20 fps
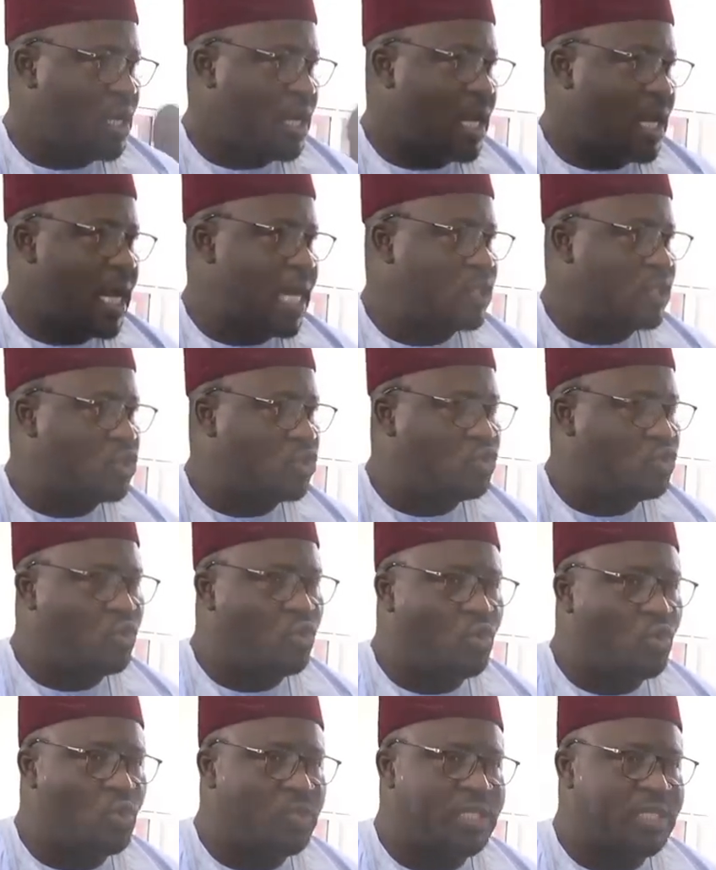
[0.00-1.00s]
uh, to
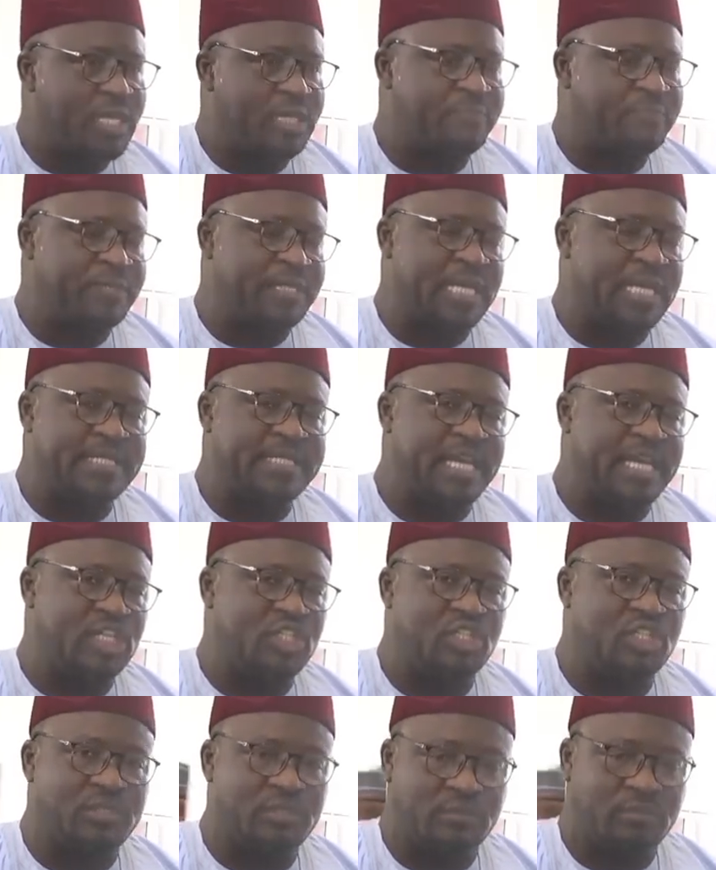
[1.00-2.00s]
do with representation